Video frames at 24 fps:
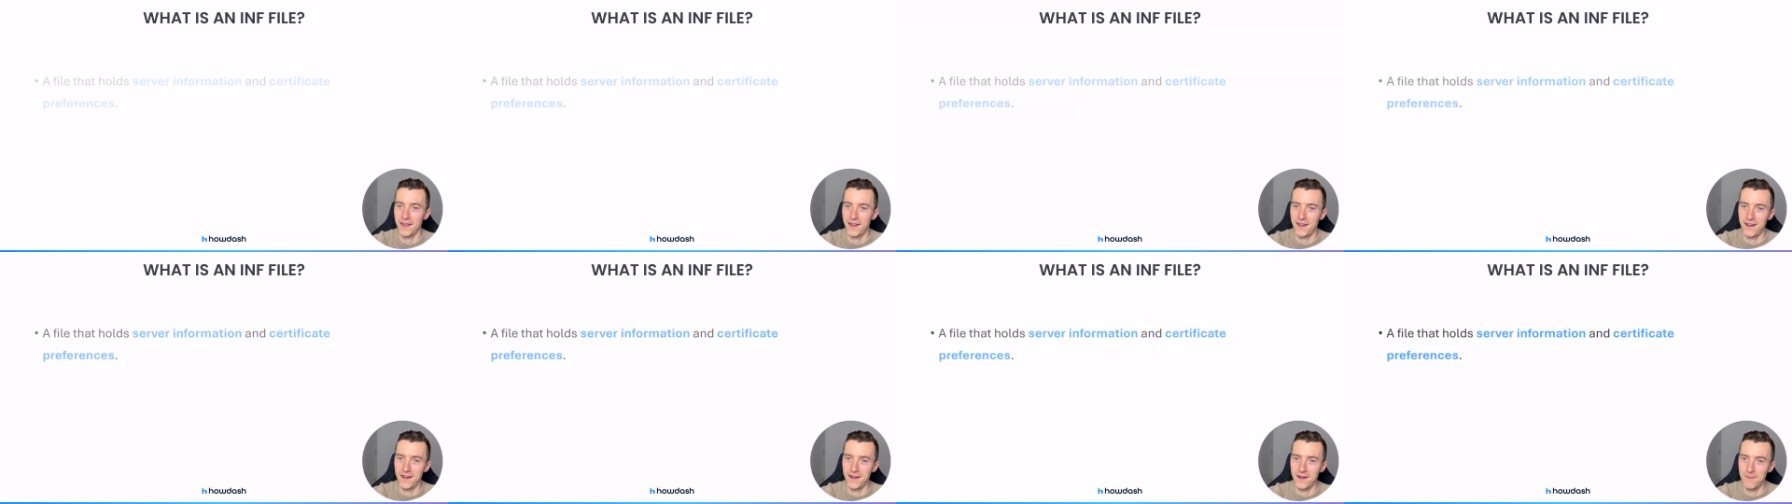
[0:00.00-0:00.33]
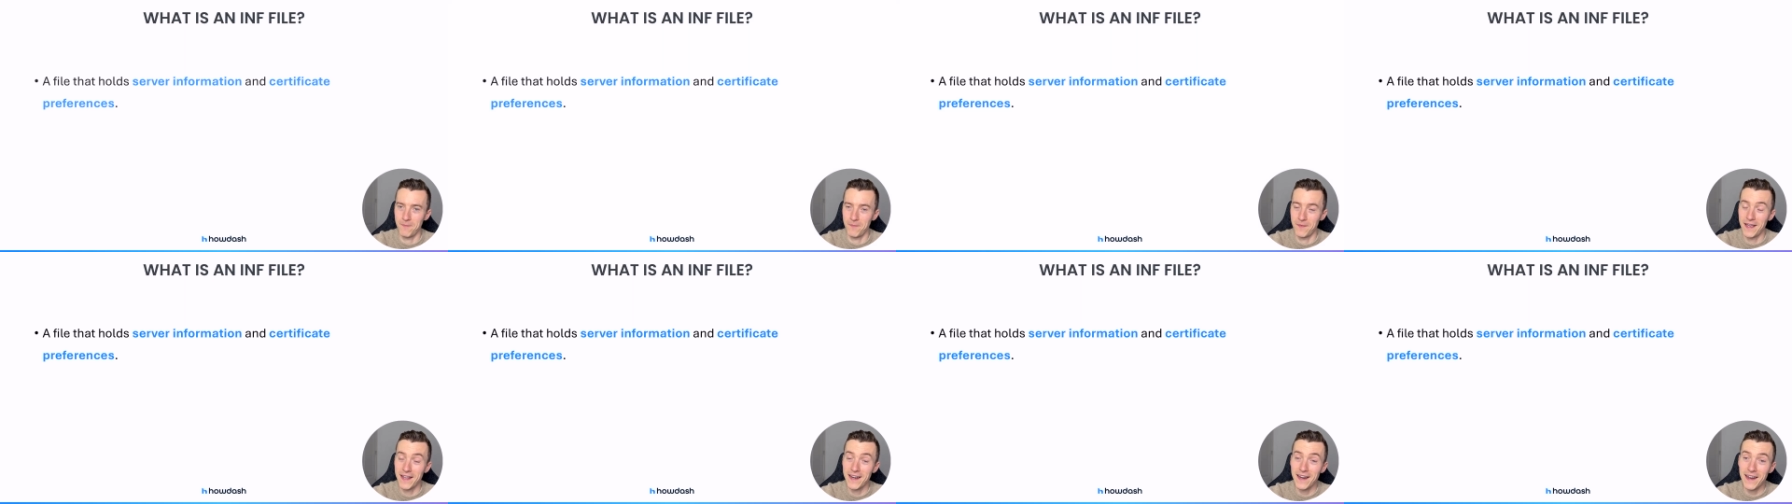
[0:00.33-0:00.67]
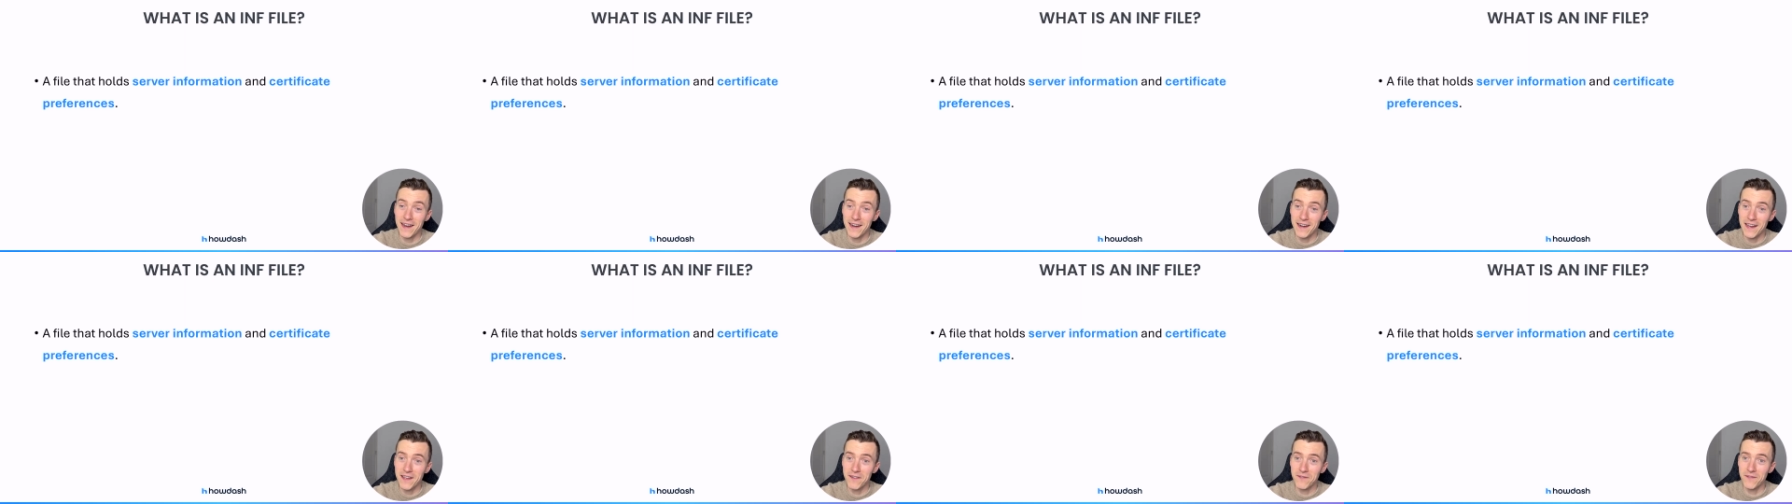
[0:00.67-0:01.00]
An
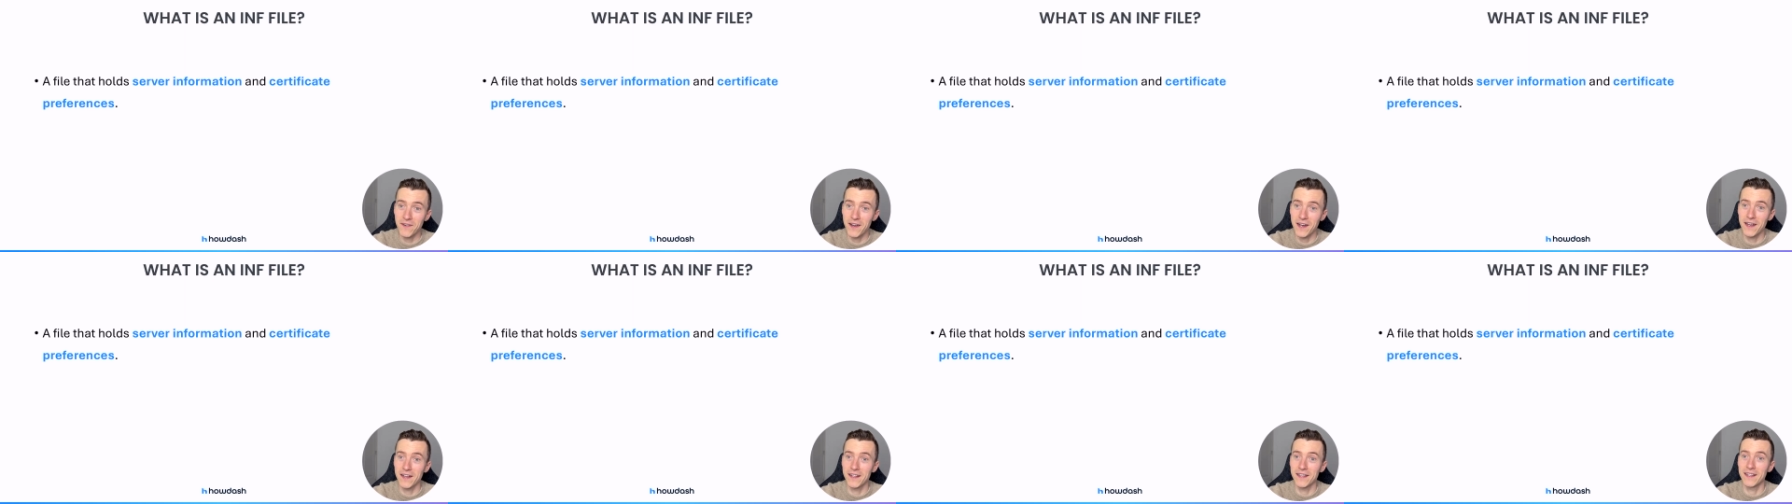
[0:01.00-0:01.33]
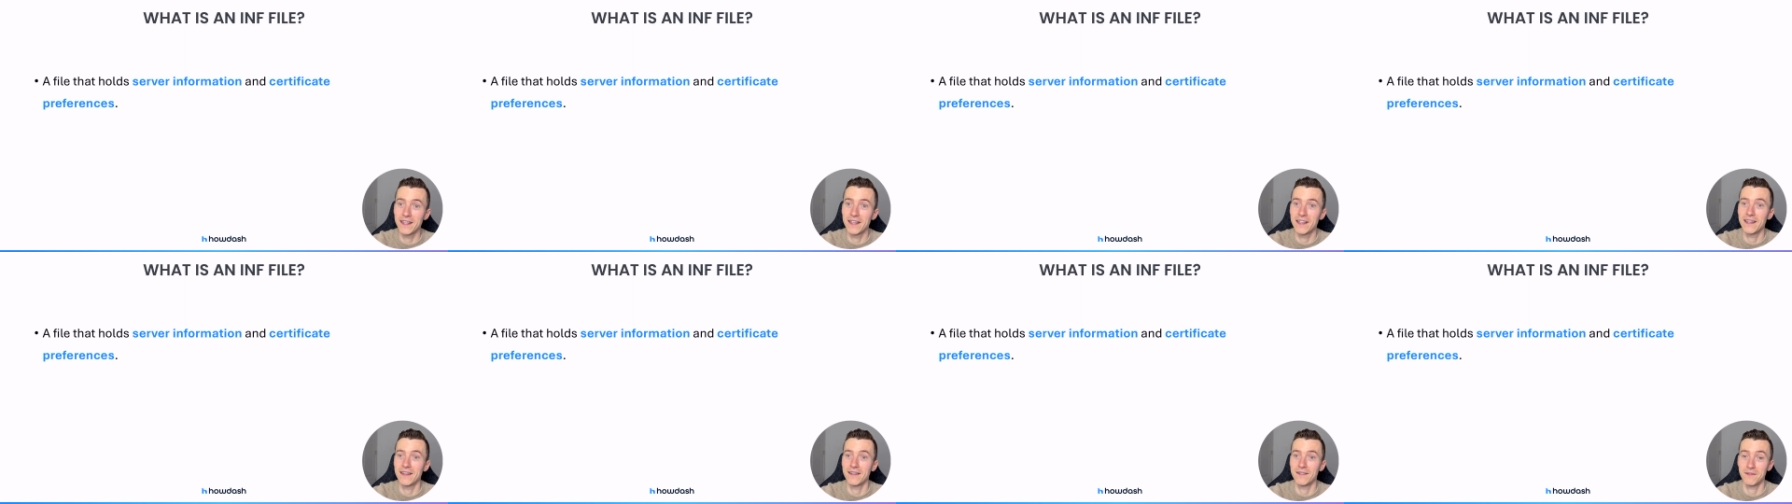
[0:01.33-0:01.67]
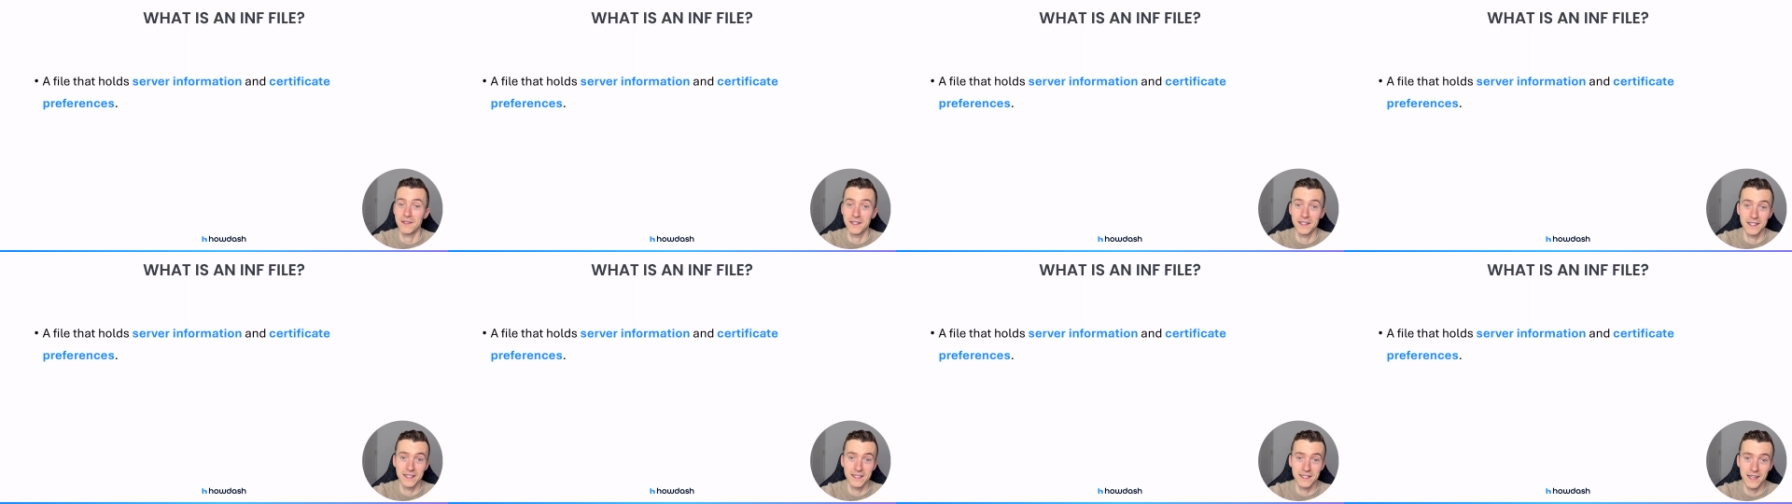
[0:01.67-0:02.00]
INF file
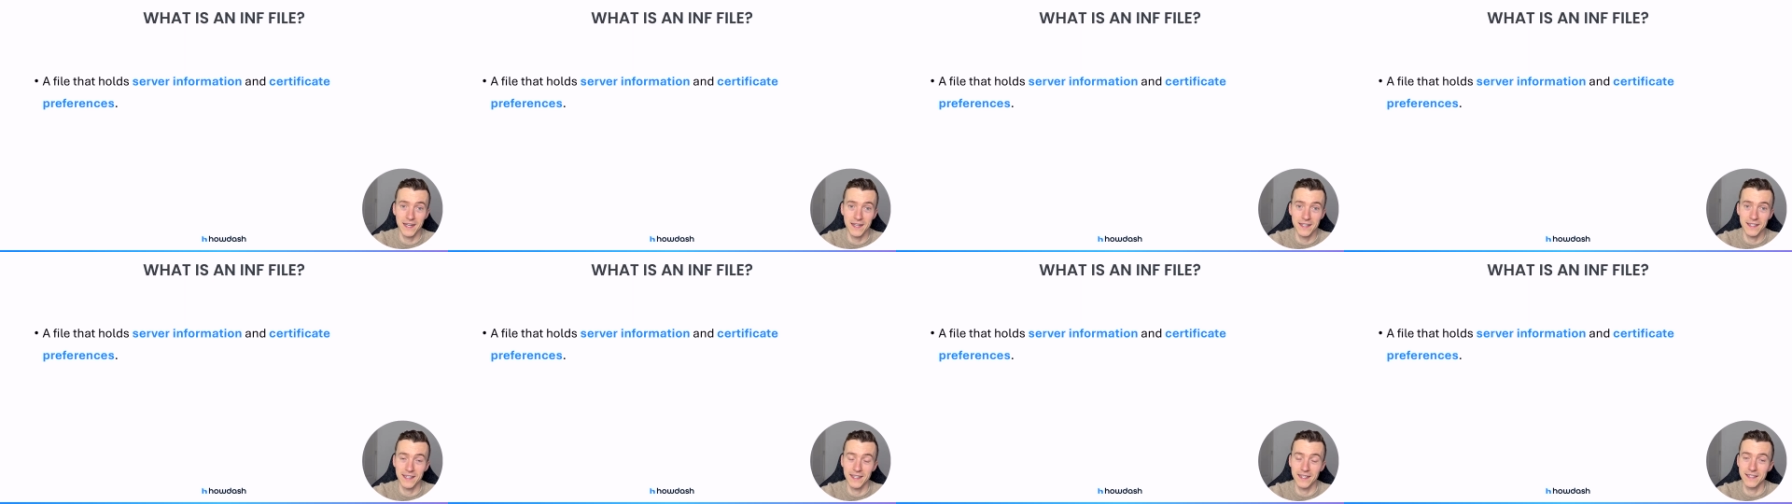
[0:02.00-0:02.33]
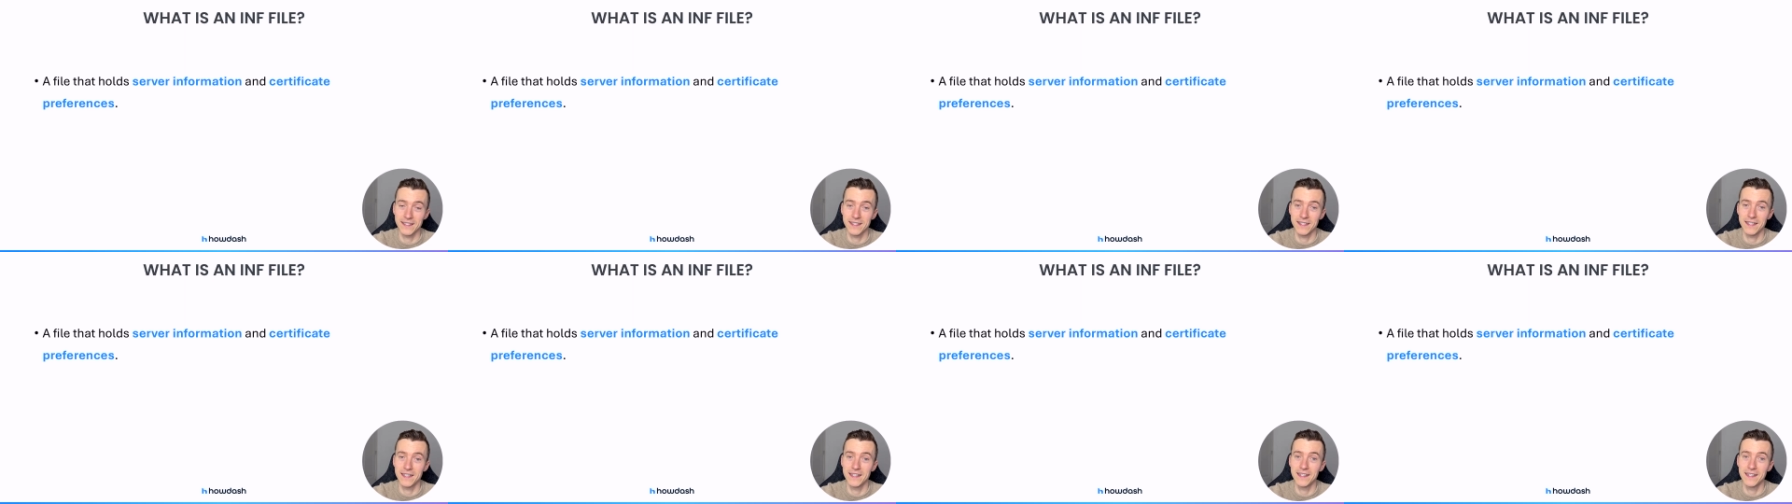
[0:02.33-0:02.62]
in this context